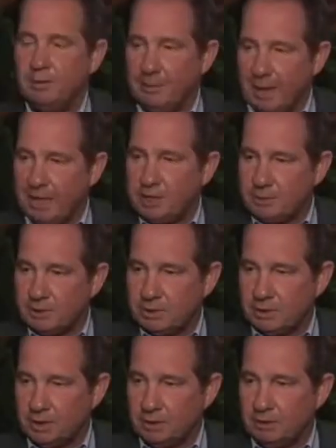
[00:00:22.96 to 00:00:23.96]
the management
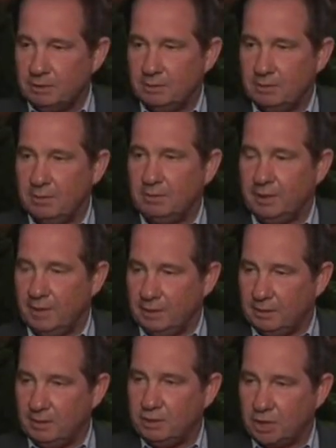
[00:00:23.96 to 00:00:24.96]
style
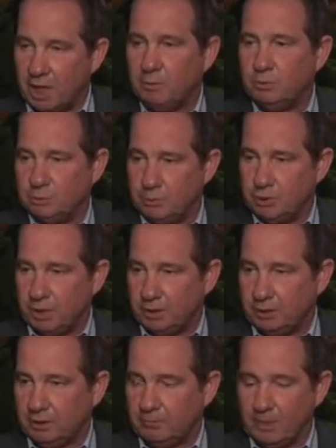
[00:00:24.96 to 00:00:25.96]
that John was
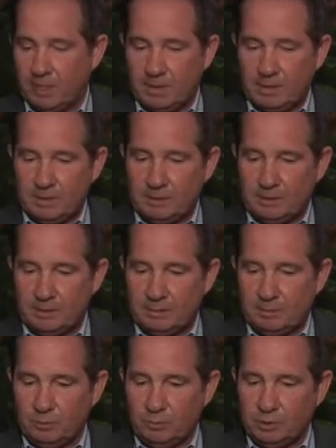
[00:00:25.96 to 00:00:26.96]
projecting,
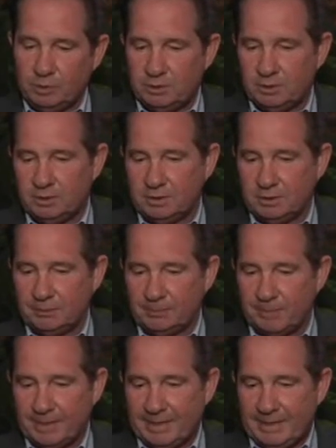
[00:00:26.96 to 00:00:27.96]
um, which um,
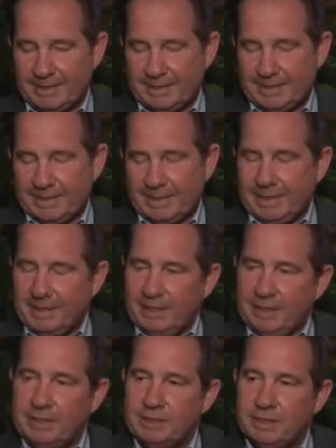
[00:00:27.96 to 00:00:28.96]

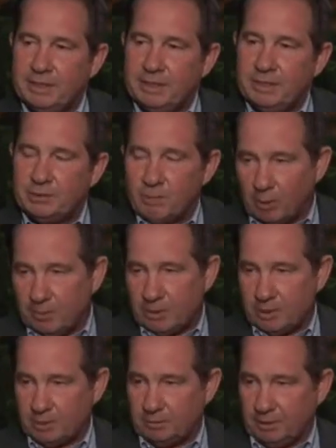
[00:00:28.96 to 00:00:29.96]
He's a small
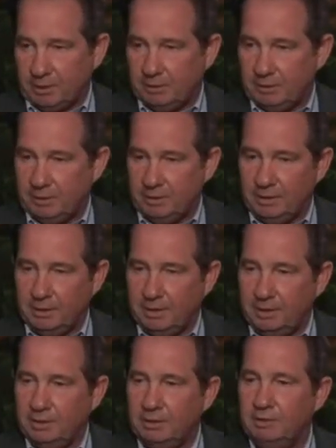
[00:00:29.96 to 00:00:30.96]
businessman,
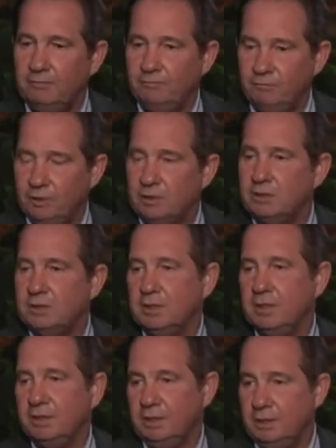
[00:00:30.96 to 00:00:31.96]
and he feels
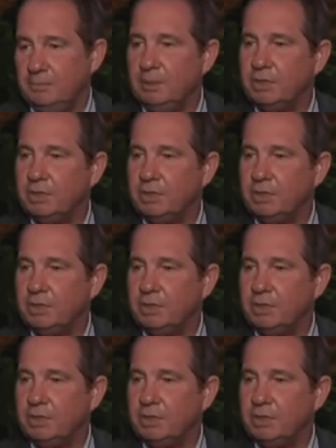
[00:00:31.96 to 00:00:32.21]
like he